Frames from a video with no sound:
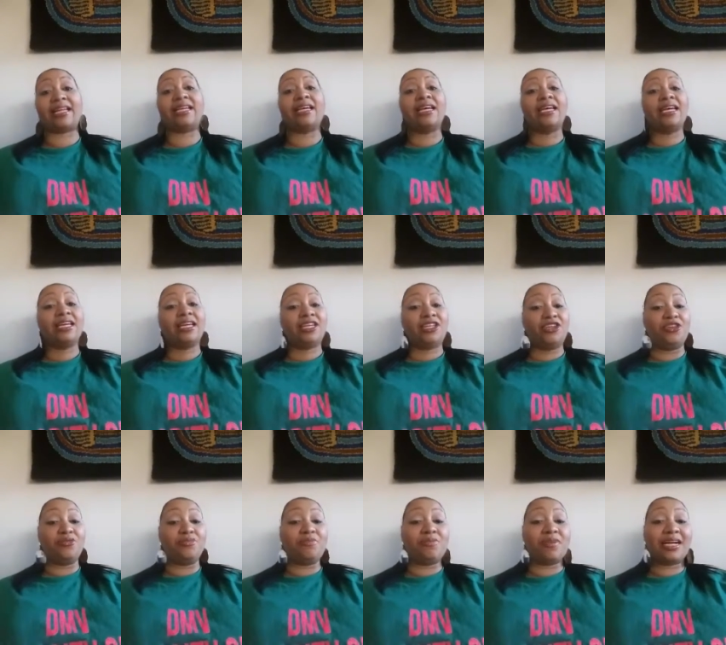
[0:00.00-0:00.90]
you
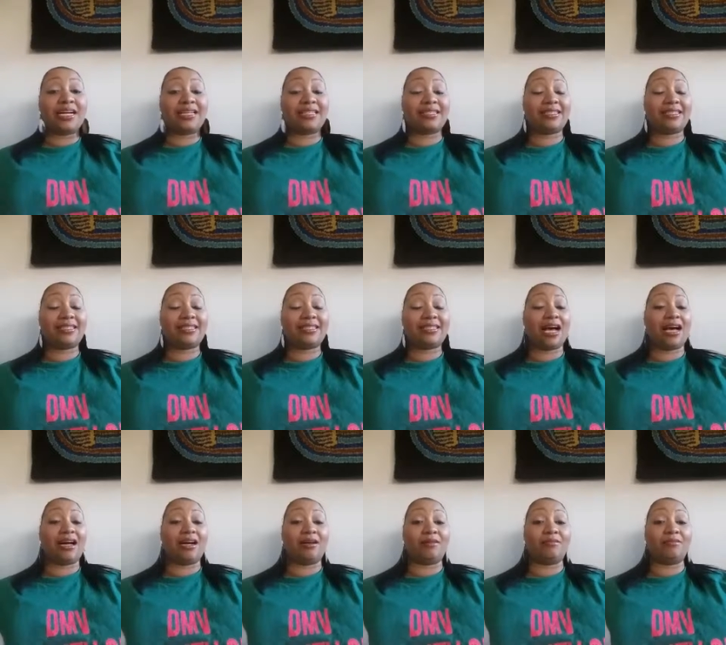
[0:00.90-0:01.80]
must
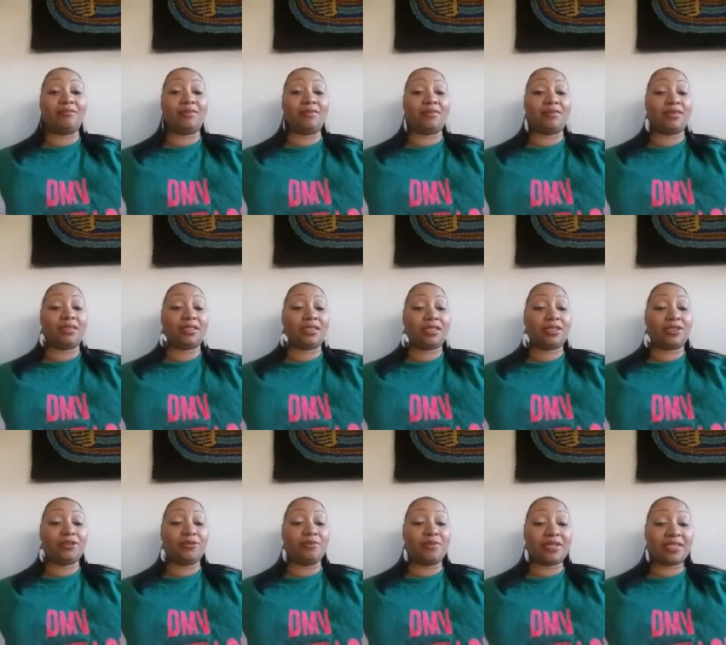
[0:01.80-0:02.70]
um, you
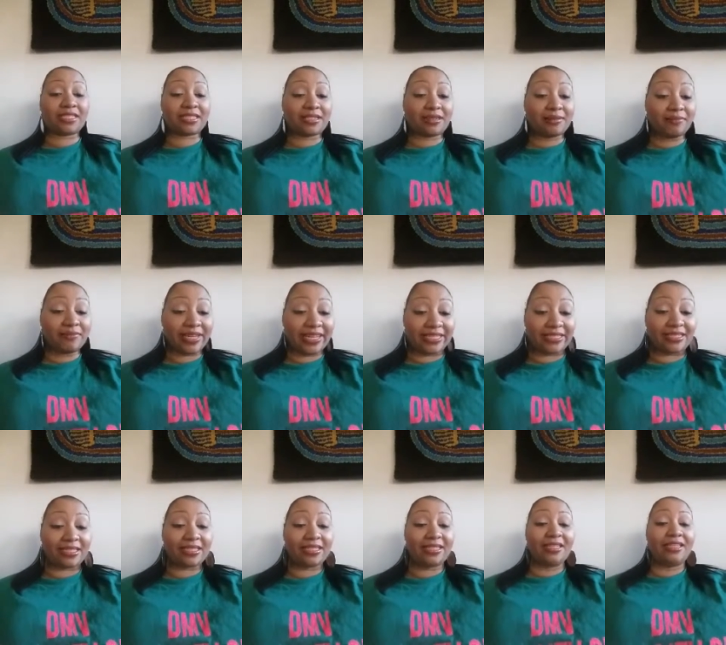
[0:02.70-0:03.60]
must commit.
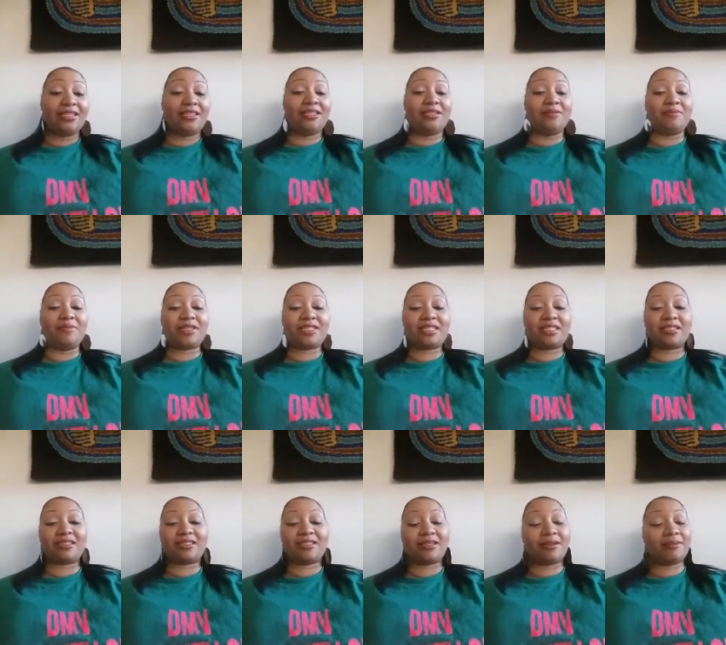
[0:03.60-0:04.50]
You must
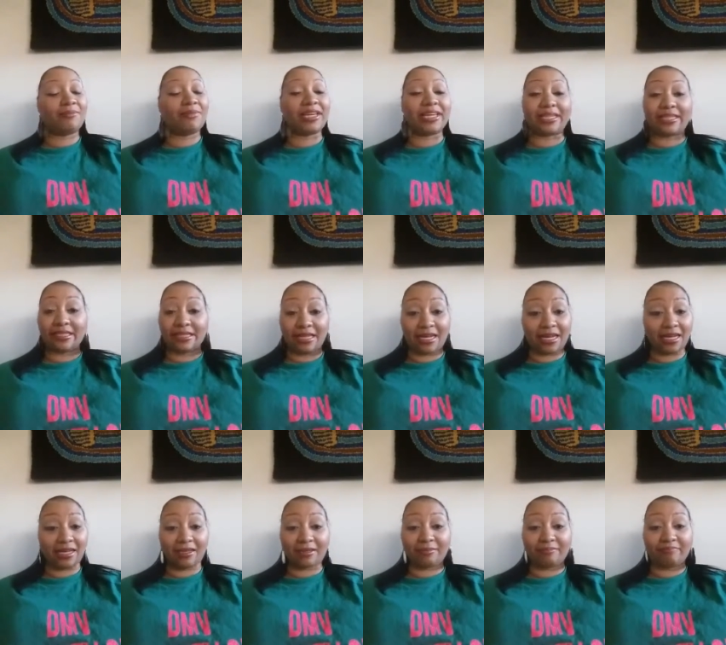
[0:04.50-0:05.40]
commit
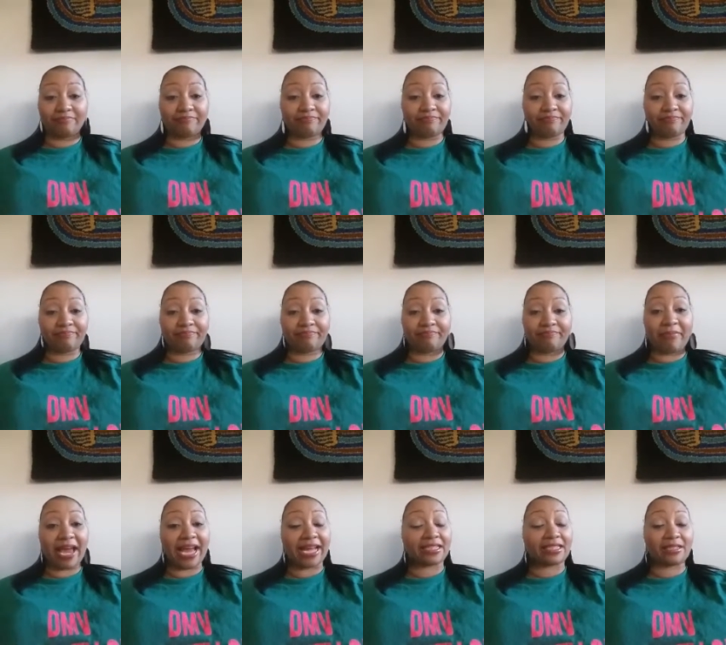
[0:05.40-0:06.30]
um, back to
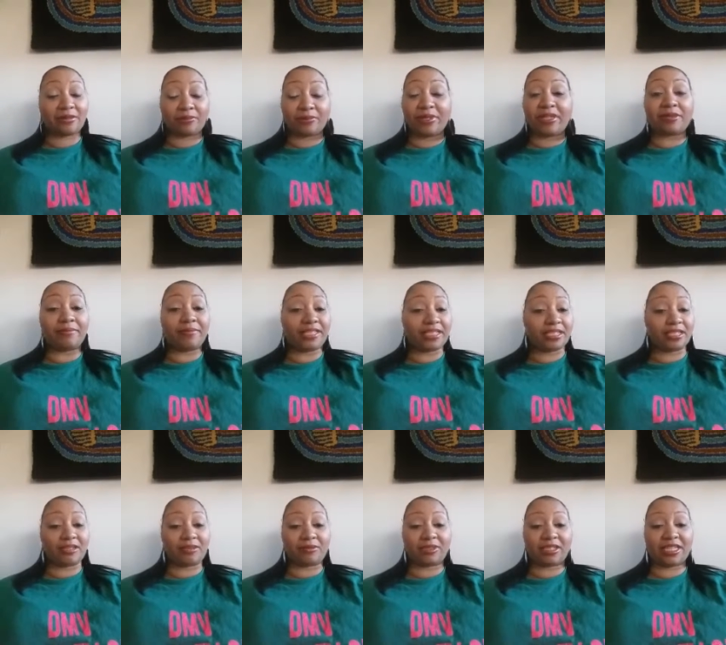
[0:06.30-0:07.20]
recommit to the
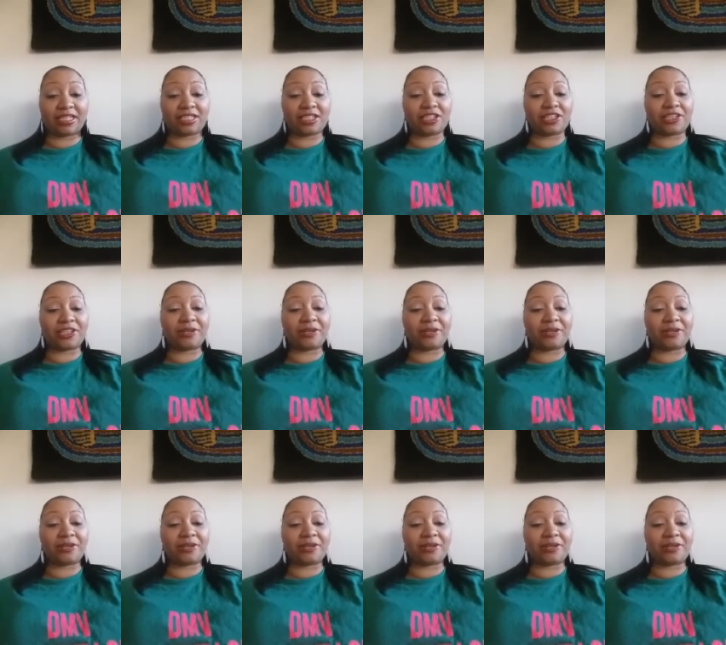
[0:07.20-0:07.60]
relationship.